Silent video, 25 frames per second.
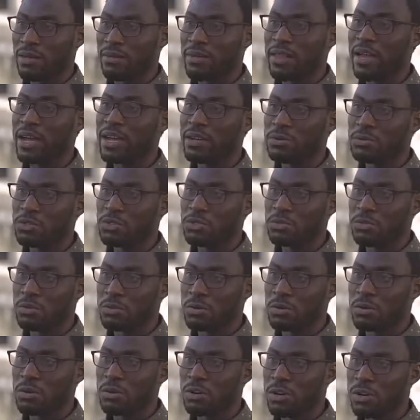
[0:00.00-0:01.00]
They have
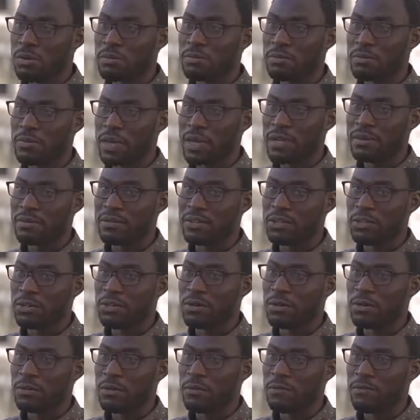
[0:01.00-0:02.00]
to come and, you
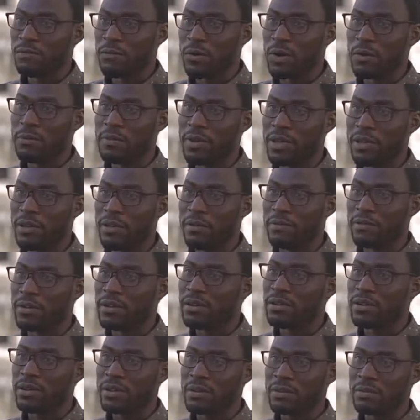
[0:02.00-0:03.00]
know, form a
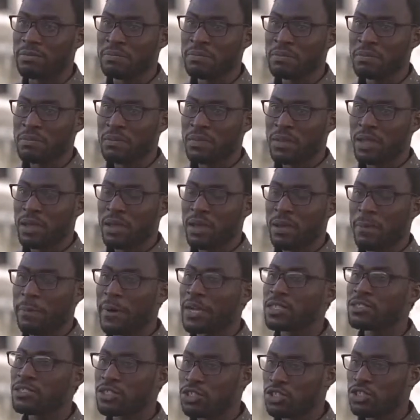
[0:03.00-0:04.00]
very
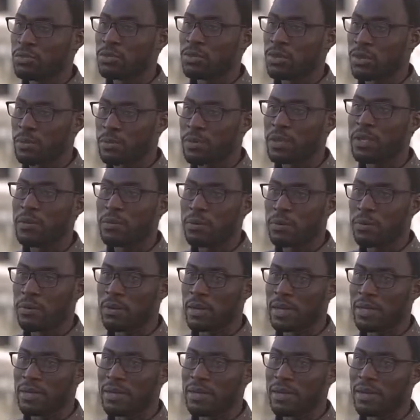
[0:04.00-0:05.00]
partnership with the
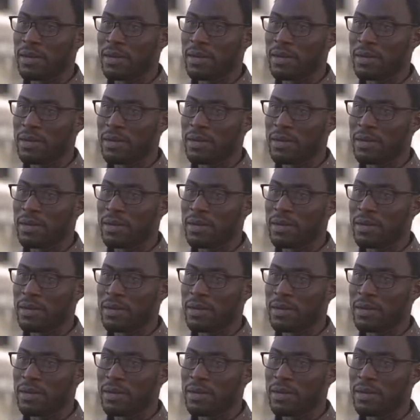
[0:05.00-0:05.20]
people, and